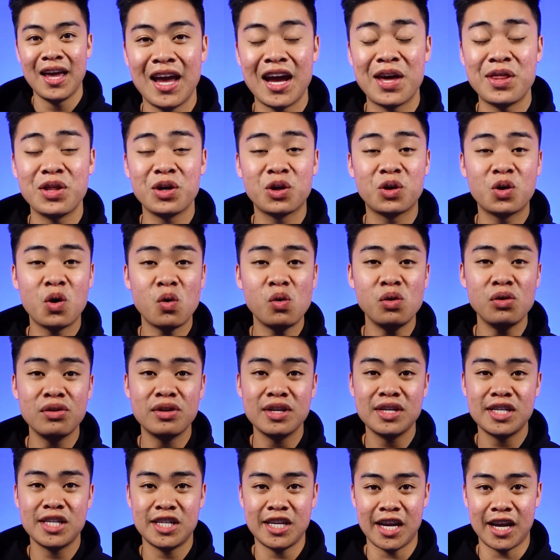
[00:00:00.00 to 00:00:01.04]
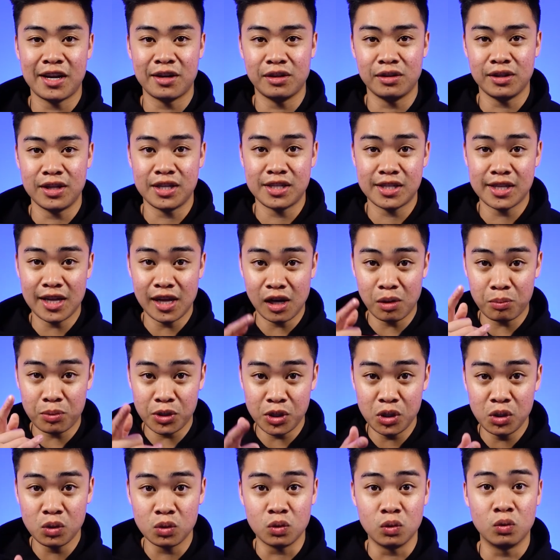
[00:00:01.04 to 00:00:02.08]
And the goal of this channel is to
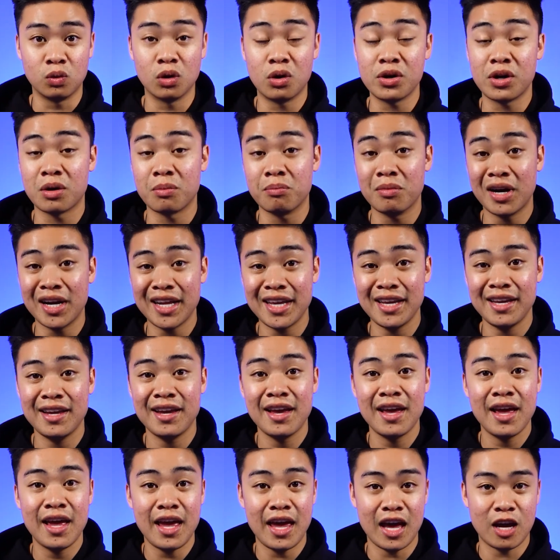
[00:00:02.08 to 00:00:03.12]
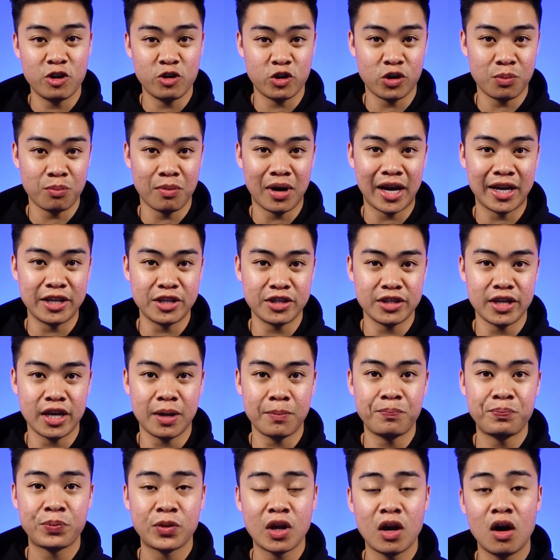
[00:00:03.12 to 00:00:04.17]
help you grow your money and your
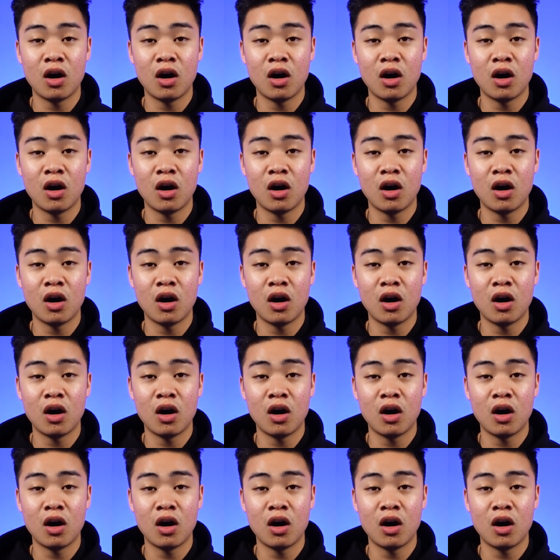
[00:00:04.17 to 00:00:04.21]
mindset.